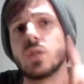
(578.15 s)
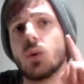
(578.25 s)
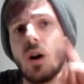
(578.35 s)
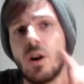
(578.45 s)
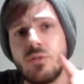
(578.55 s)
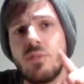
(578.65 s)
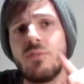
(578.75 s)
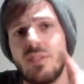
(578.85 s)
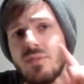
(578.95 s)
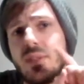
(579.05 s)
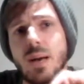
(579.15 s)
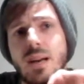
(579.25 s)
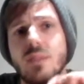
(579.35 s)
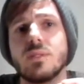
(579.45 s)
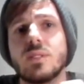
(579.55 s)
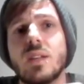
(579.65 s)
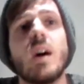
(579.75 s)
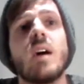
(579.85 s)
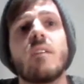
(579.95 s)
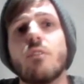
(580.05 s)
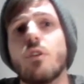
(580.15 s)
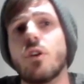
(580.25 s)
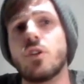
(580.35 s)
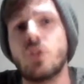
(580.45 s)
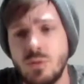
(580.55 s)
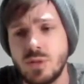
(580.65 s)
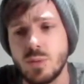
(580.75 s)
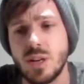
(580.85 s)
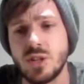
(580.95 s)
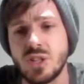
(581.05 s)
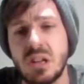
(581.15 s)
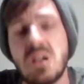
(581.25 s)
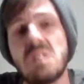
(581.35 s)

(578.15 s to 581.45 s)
to £150 for a new Switch